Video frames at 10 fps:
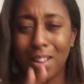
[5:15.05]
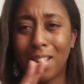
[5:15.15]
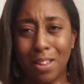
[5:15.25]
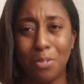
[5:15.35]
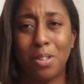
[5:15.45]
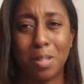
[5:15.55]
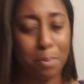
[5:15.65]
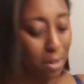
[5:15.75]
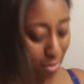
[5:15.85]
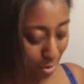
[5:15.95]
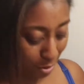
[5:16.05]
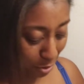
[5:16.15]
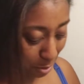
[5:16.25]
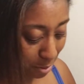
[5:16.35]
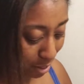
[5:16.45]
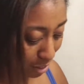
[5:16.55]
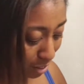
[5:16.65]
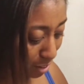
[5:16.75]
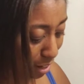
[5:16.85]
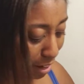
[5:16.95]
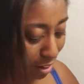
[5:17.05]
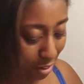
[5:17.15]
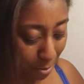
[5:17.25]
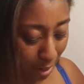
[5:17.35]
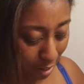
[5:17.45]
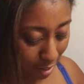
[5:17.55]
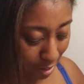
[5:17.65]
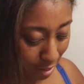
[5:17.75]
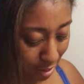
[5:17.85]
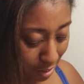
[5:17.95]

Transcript: You can smell the herbs. It's just like, oh my goodness.